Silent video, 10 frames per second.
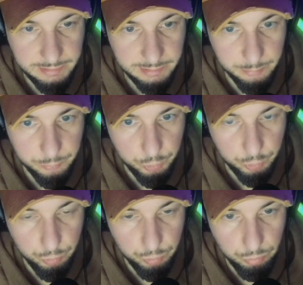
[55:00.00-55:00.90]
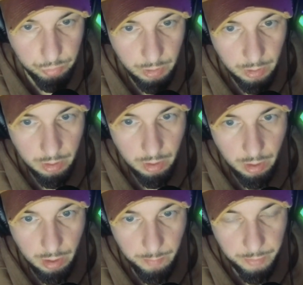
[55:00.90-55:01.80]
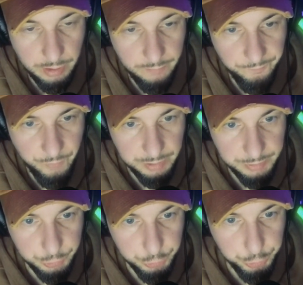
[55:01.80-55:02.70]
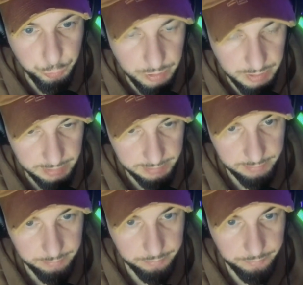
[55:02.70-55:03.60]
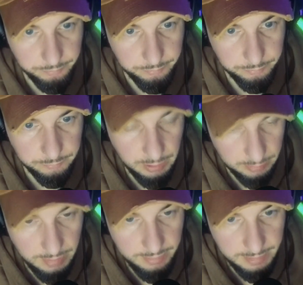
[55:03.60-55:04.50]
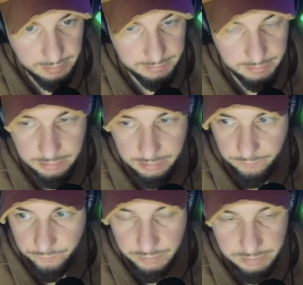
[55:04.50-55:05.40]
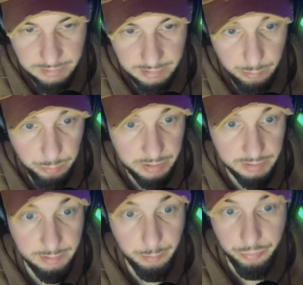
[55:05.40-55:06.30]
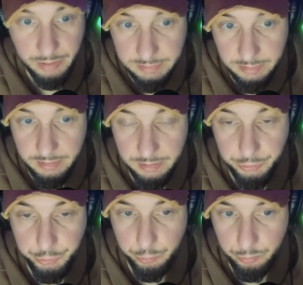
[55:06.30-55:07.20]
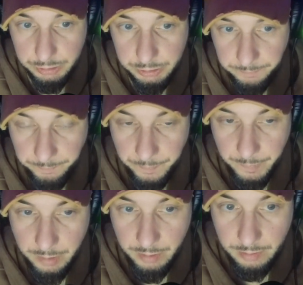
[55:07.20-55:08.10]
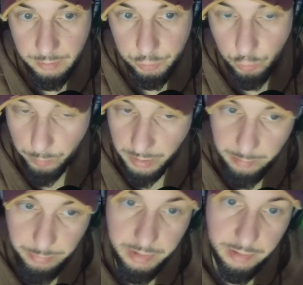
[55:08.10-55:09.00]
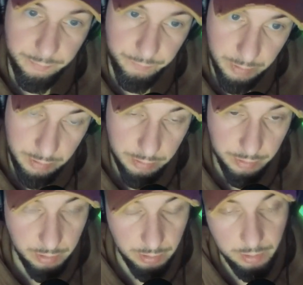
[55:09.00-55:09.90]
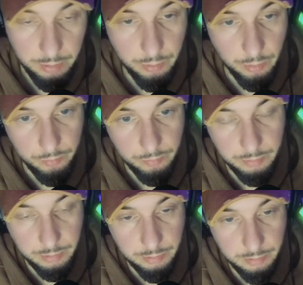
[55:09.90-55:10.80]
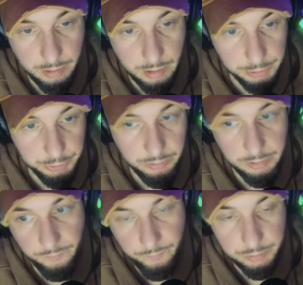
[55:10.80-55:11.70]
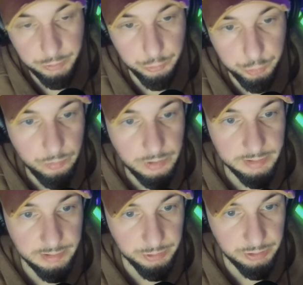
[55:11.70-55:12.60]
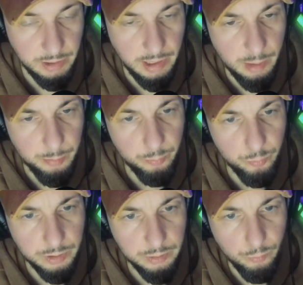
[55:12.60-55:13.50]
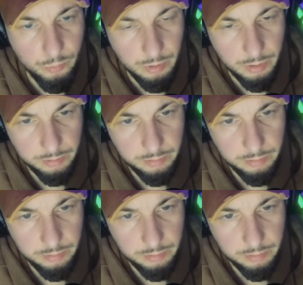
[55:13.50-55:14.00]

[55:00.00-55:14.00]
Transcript: them to convert to Judaism. I'll let that sink in for a second, because the president is Jewish. So maybe if the country converts to Judaism, is going to help him win the war.